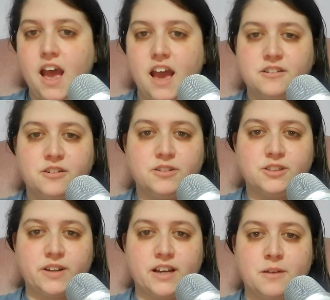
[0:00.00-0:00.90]
don't know what's
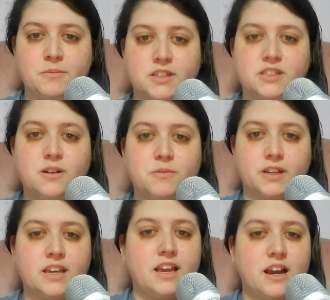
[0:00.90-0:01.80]
going on, but it's not
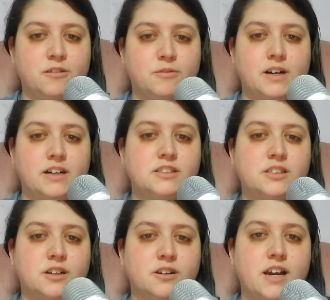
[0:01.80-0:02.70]
working out well.
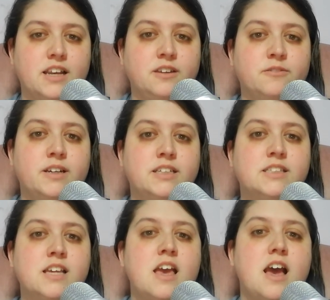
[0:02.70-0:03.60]
So,
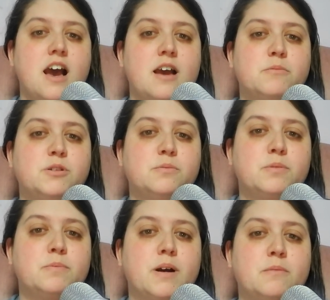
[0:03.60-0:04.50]
anyways, I'm
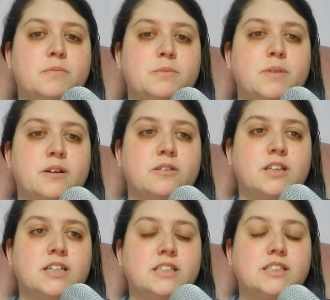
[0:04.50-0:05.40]
super pumped about
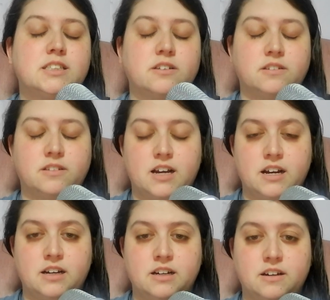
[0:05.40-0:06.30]
this. So,
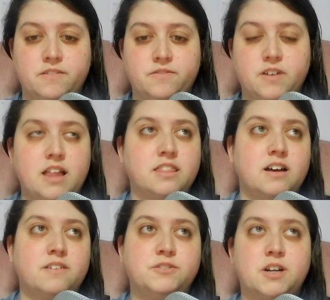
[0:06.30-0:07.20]
I
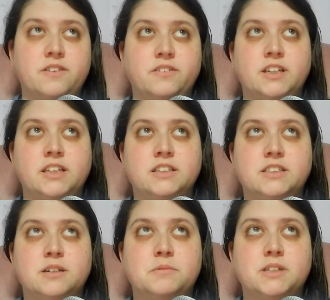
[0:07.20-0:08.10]
love traveling in the
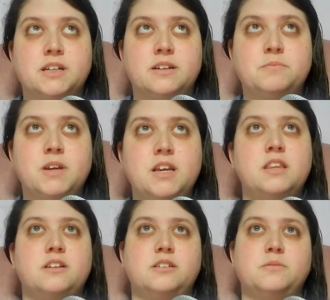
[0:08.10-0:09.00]
summertime.
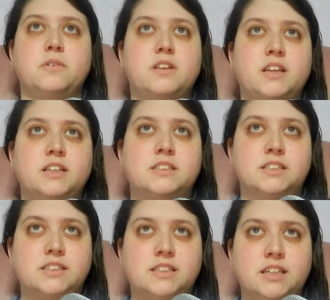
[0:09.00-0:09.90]
There's more things
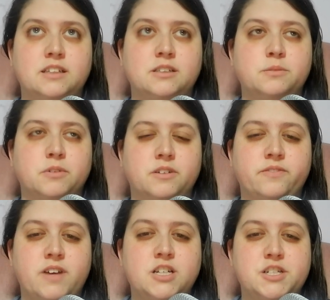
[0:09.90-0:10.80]
to see, there's more
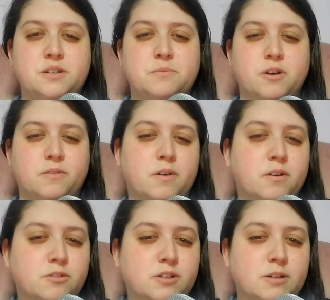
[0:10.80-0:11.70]
adventure, more
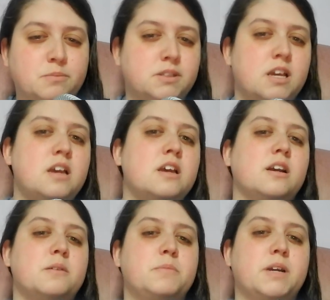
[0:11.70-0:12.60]
road trips
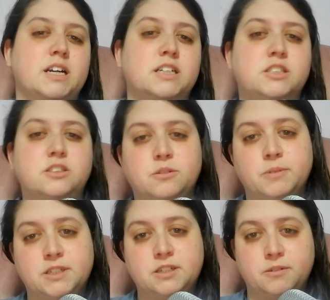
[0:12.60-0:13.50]
compared to the
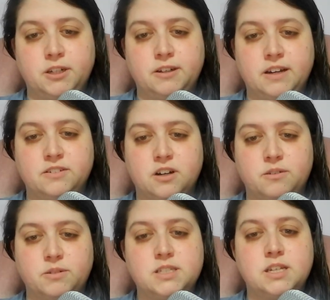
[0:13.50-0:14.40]
winter where you have to
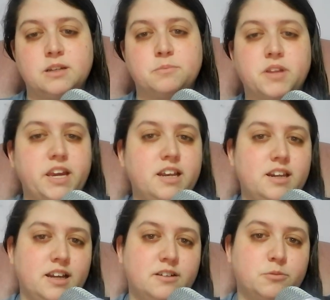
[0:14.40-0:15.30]
always take a plane,
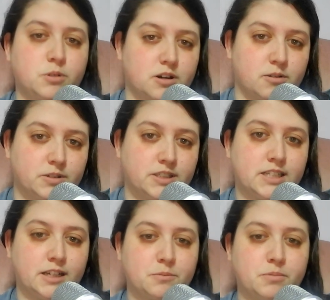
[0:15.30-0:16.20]
and I don't want to always
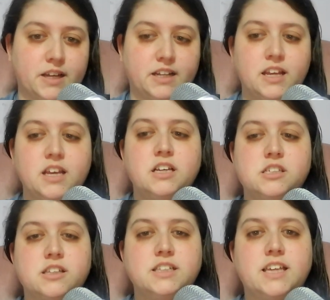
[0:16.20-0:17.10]
take a plane.
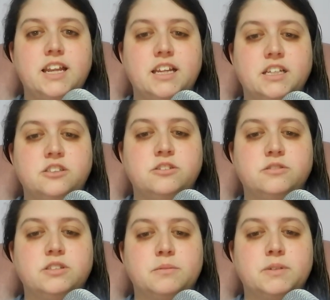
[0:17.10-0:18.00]
So let's get into
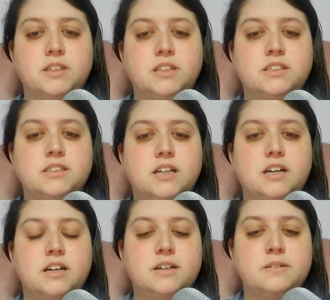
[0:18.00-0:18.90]
some of these,
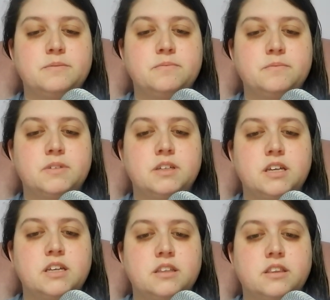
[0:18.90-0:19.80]
what
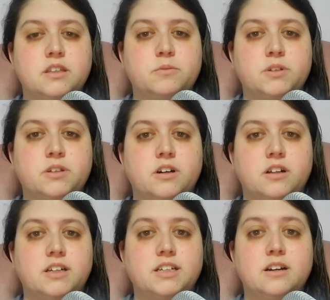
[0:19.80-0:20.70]
do you
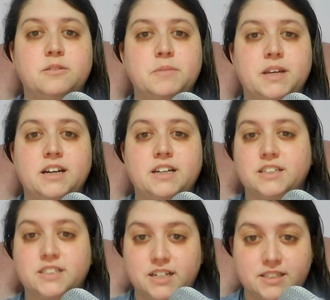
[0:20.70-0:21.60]
call it? Oh my
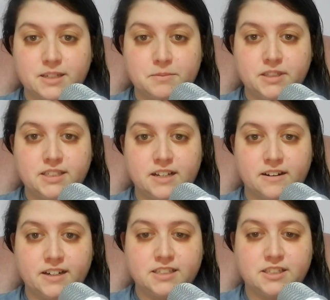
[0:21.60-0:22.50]
gosh, some of these
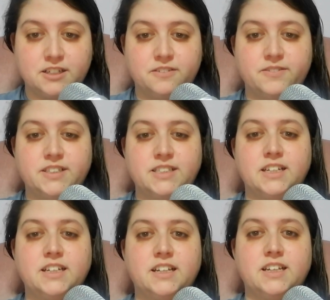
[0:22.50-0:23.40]
areas to go
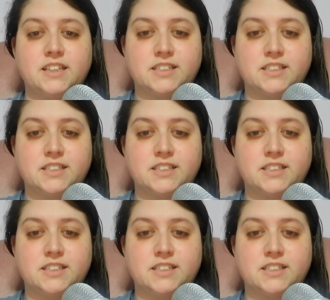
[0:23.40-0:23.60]
visit in the